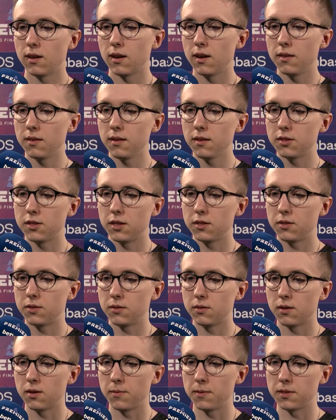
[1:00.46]
I think
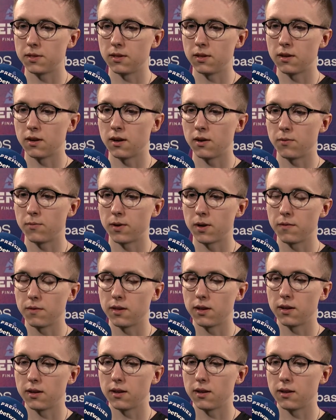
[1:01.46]
G2 obviously are one of
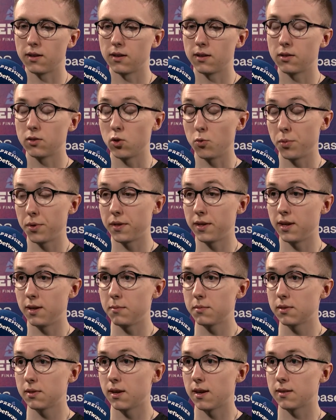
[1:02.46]
the super
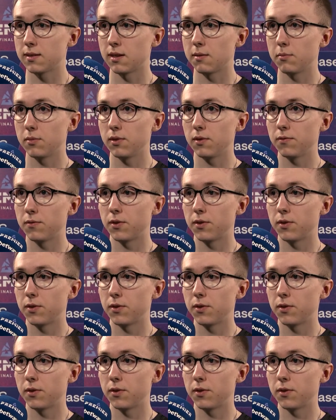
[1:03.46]
teams assembled